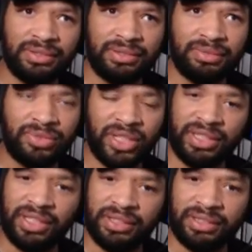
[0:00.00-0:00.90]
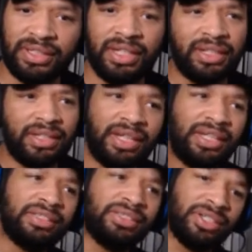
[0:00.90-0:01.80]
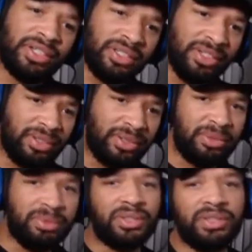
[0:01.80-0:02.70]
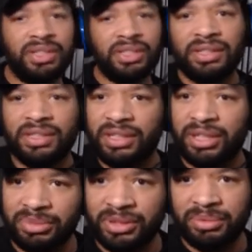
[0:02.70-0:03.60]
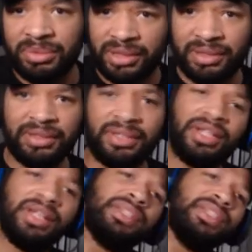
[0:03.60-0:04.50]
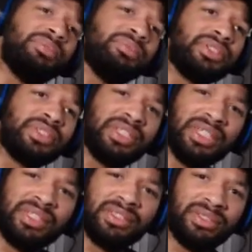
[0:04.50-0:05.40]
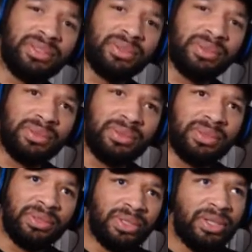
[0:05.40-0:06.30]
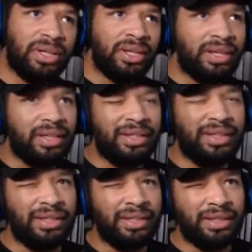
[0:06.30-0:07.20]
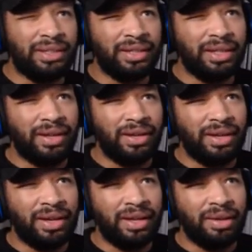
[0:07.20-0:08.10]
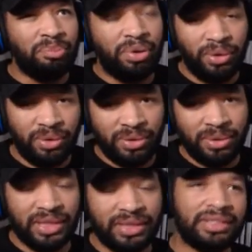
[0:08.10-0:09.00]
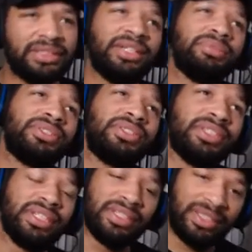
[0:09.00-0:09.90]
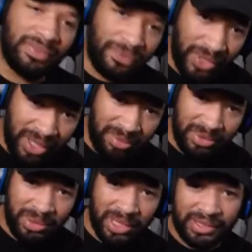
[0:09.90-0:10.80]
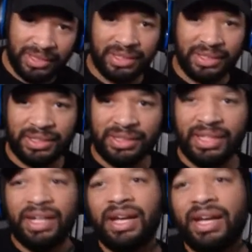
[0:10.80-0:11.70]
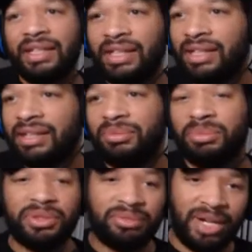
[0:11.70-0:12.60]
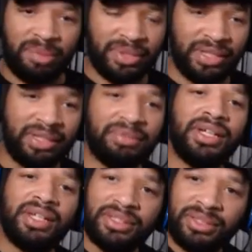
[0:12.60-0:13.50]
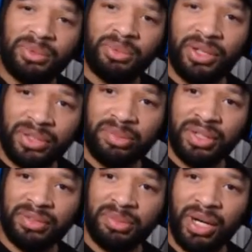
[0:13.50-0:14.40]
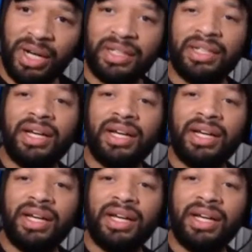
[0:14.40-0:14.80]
Red Dead. Then you already know we're going to get into clips of the week. Then we're going to get into the poll questions, then we're going to get into the fam questions, and then we'll wrap it up. So welcome everybody.